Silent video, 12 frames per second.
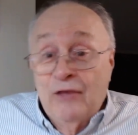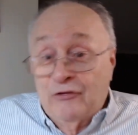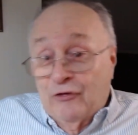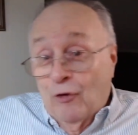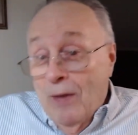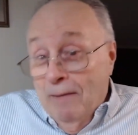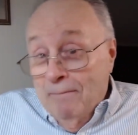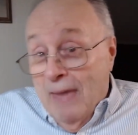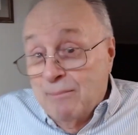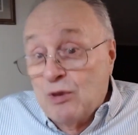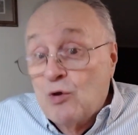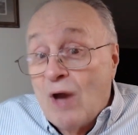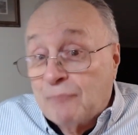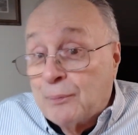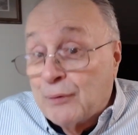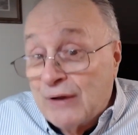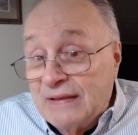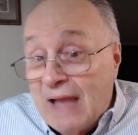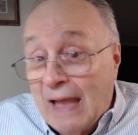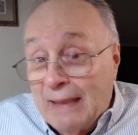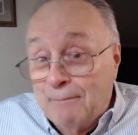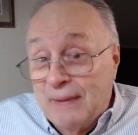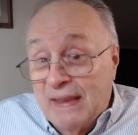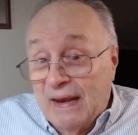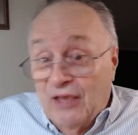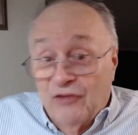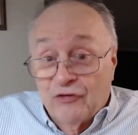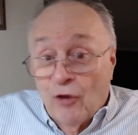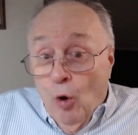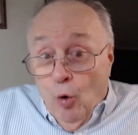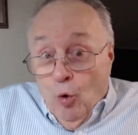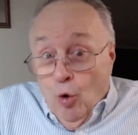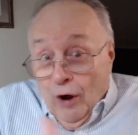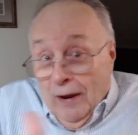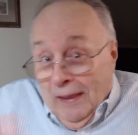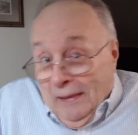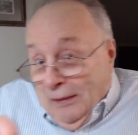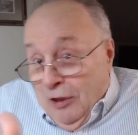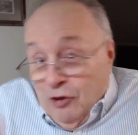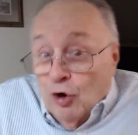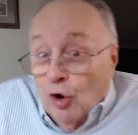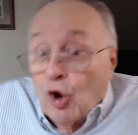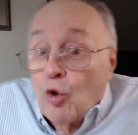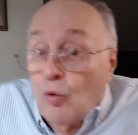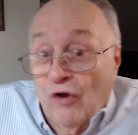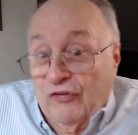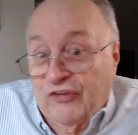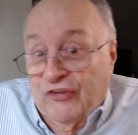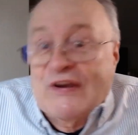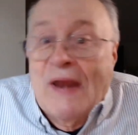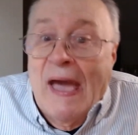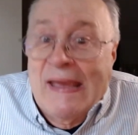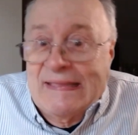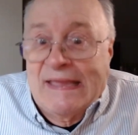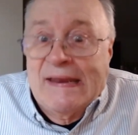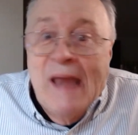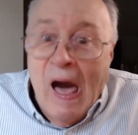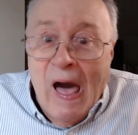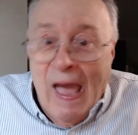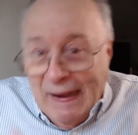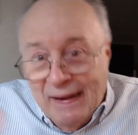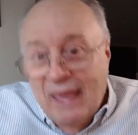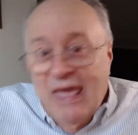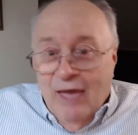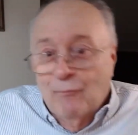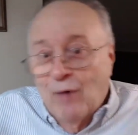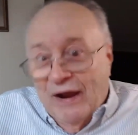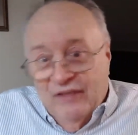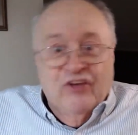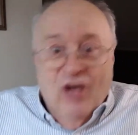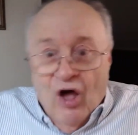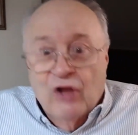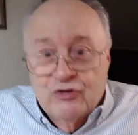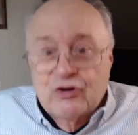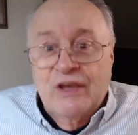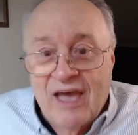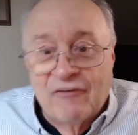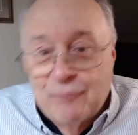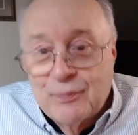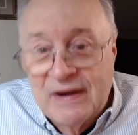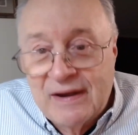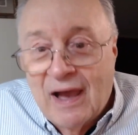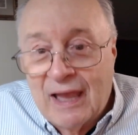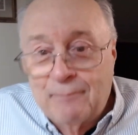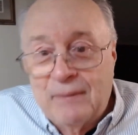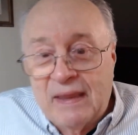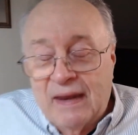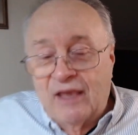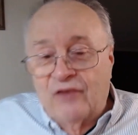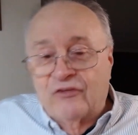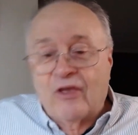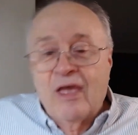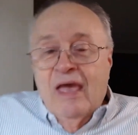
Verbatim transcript: So maybe you have prediabetes, or your glucose is 99 and when it's 100 you have prediabetes.